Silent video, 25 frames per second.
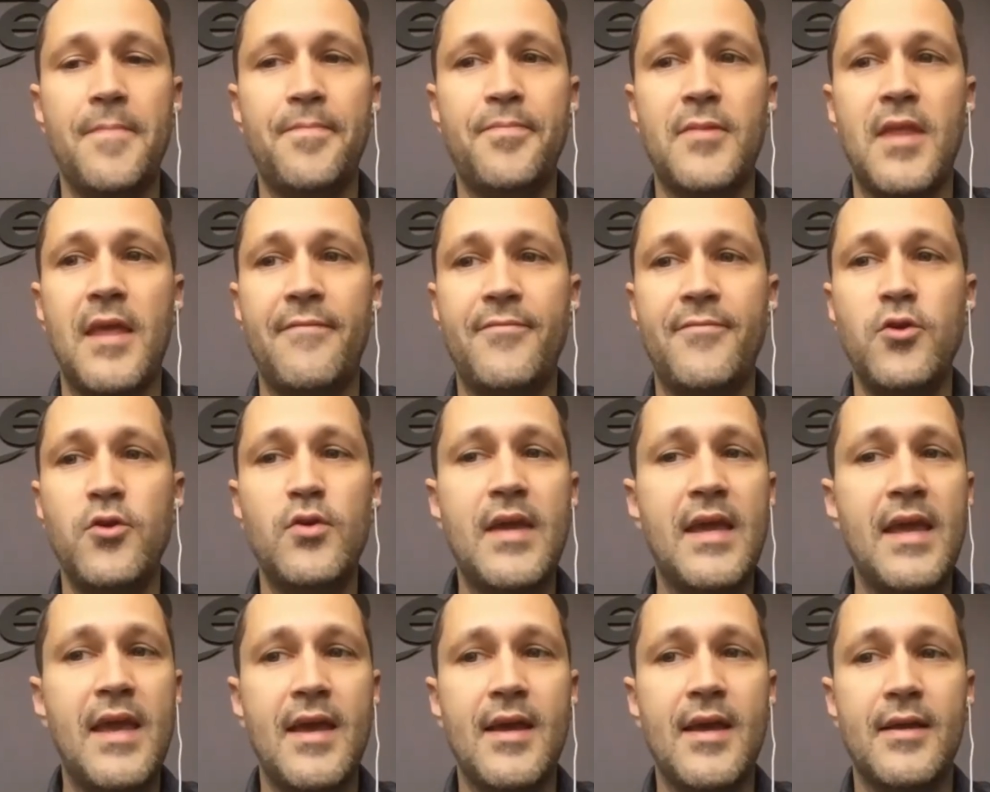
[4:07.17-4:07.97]
if you
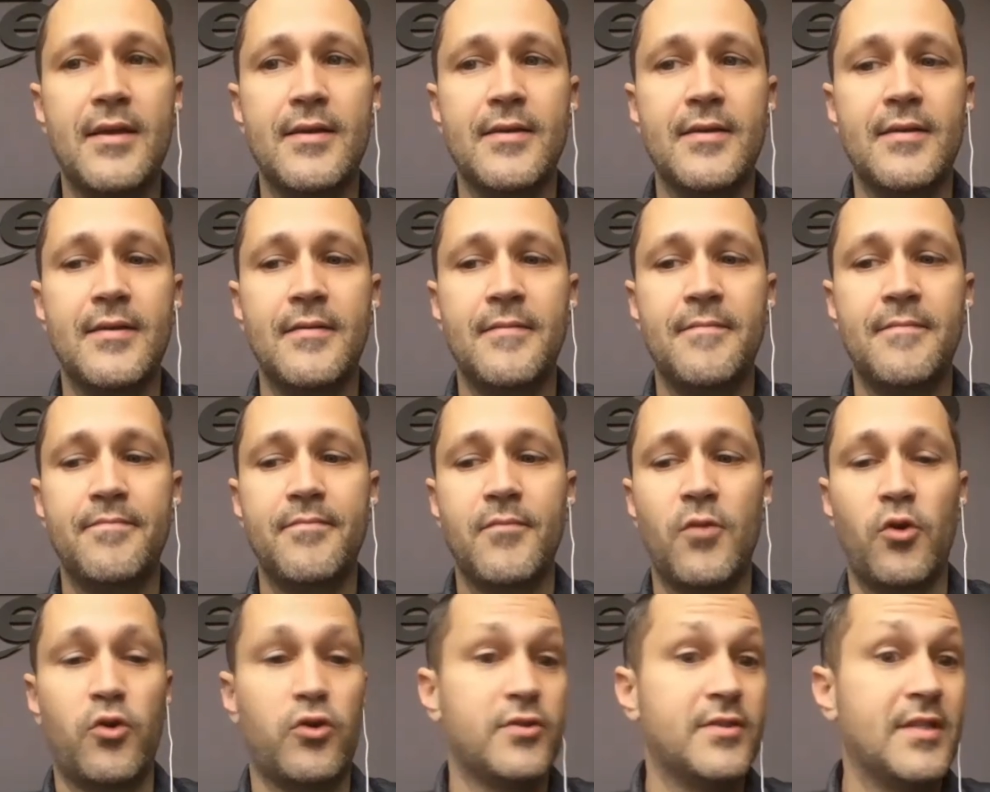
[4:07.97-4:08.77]
can,
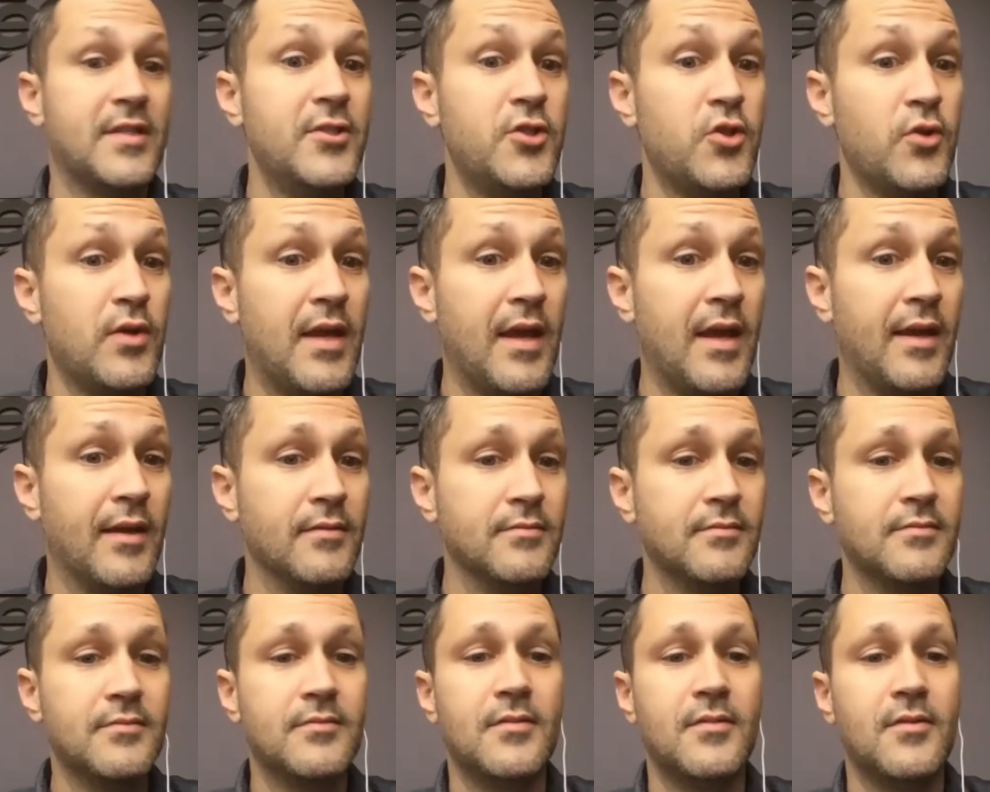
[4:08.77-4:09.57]
or since you
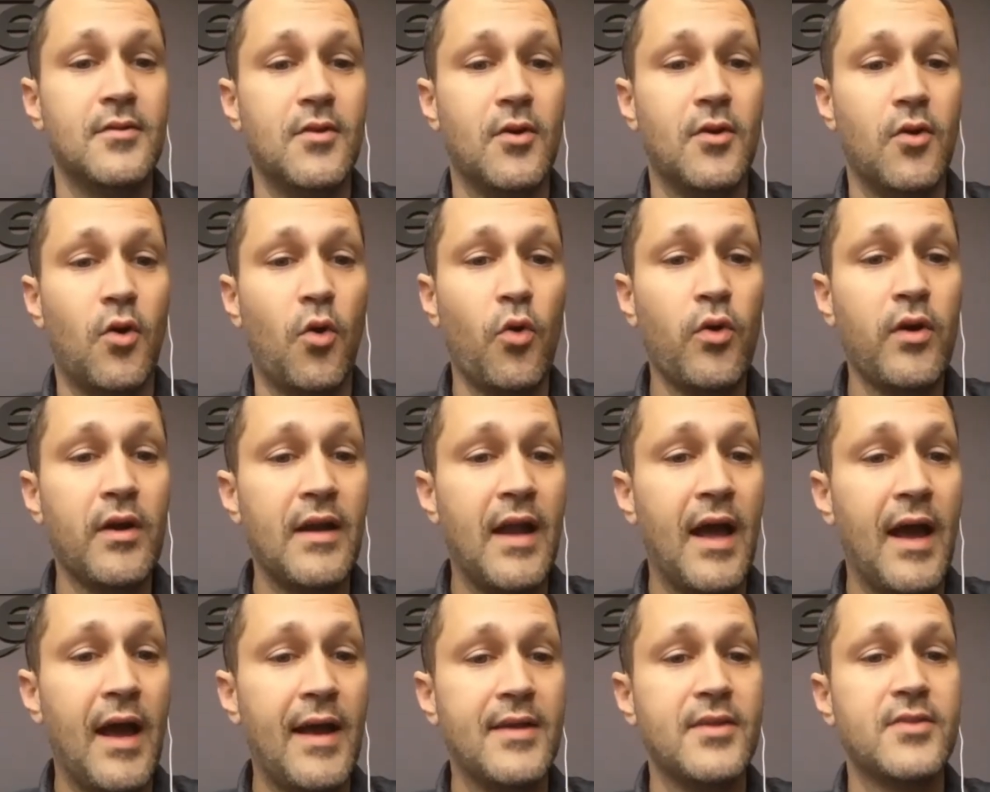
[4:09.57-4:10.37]
can
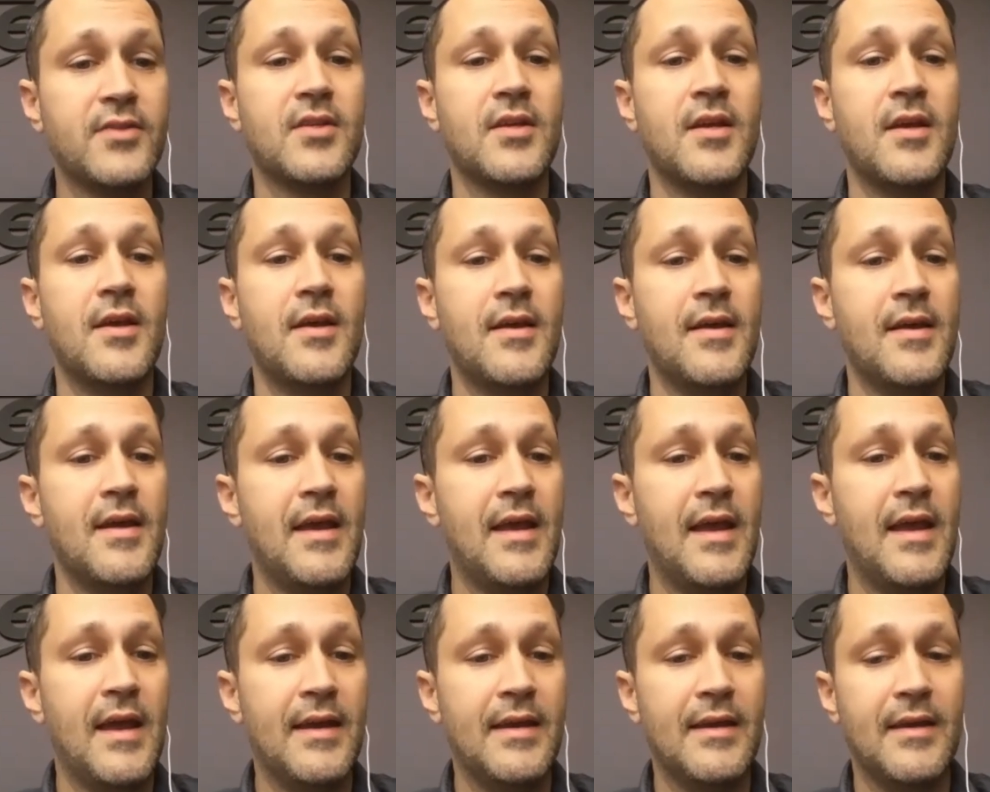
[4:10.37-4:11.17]
organize
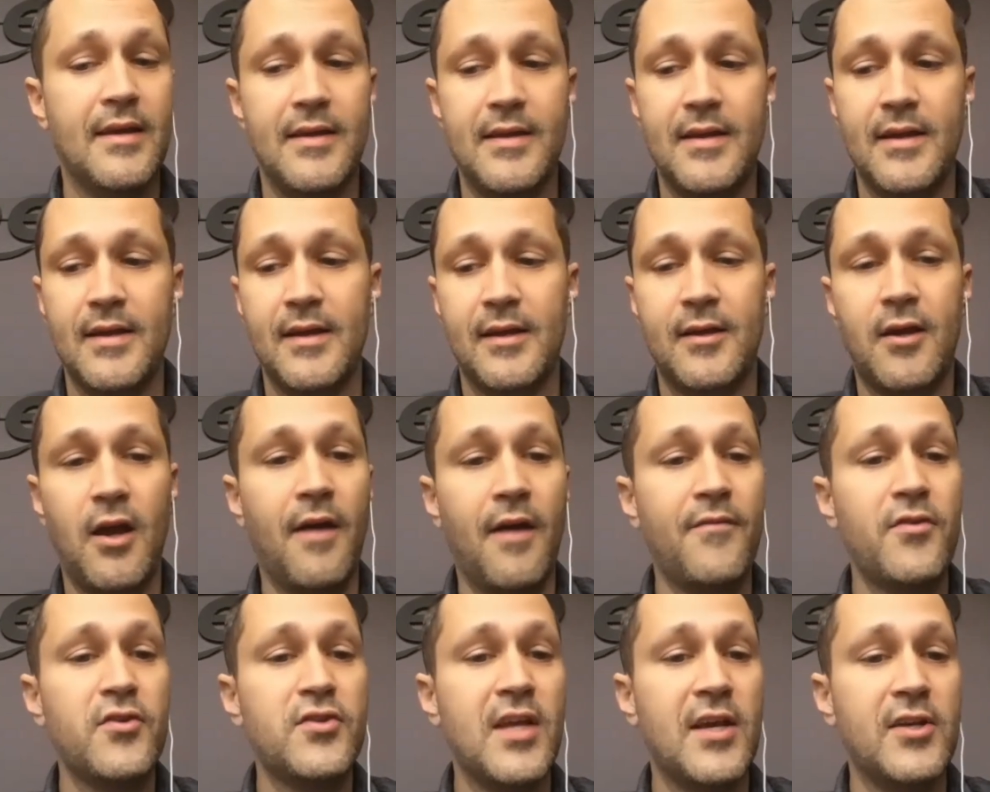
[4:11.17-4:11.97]
a
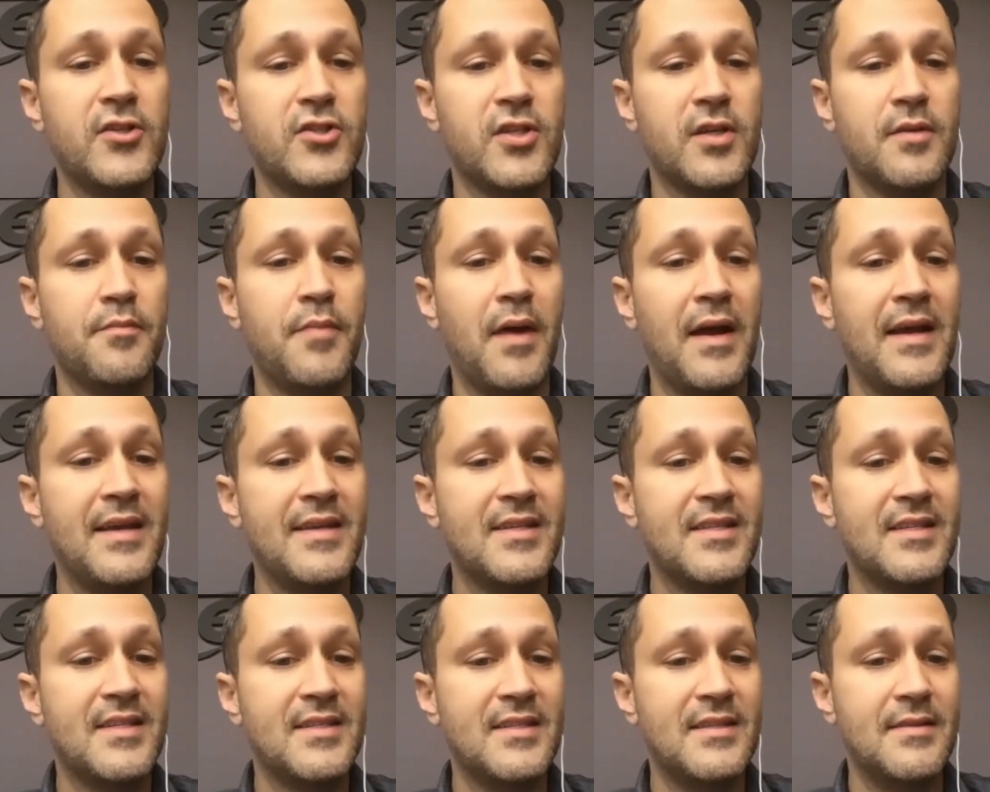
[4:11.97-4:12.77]
conversation by
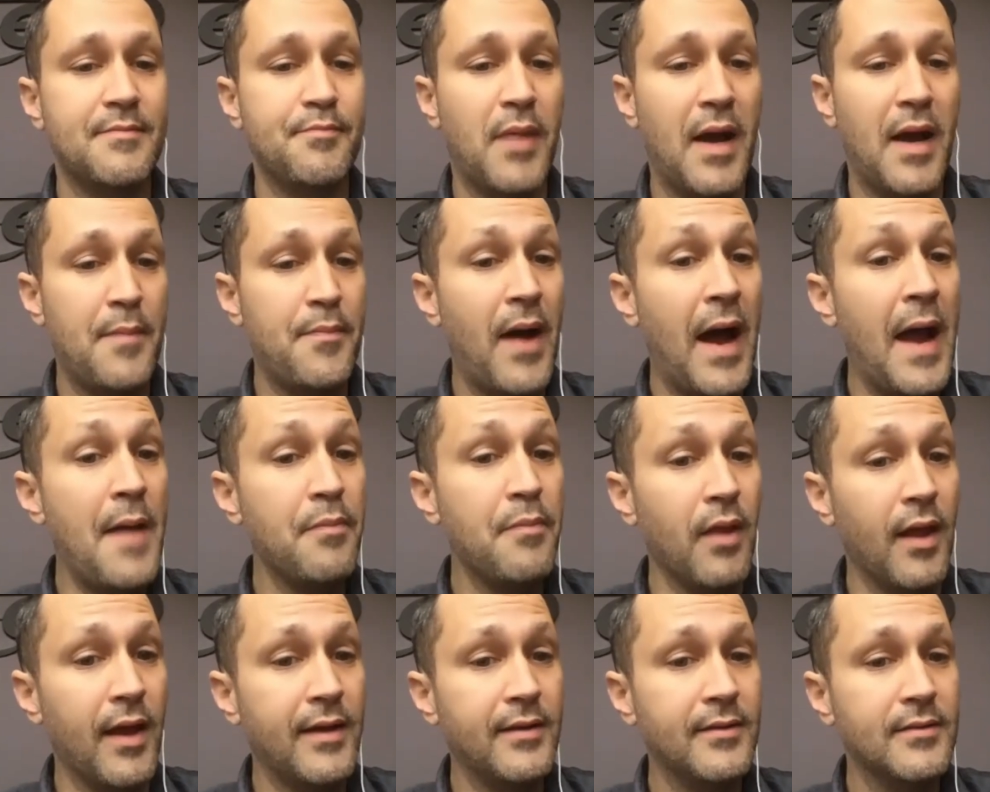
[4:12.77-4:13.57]

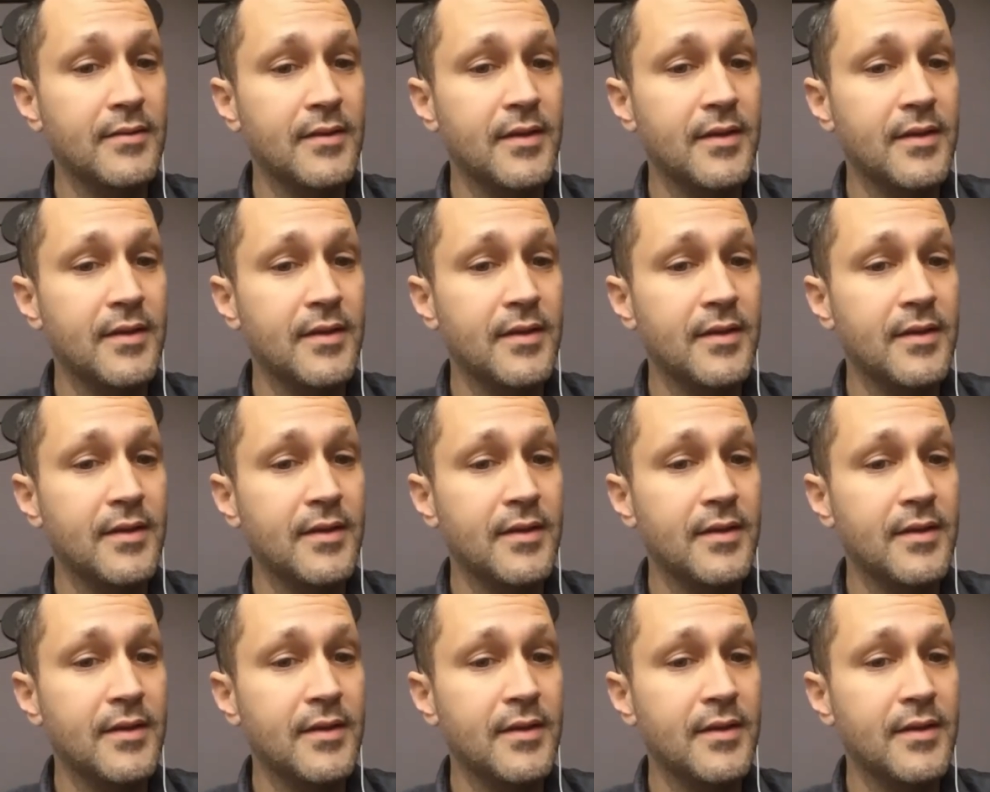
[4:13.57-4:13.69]
pipeline,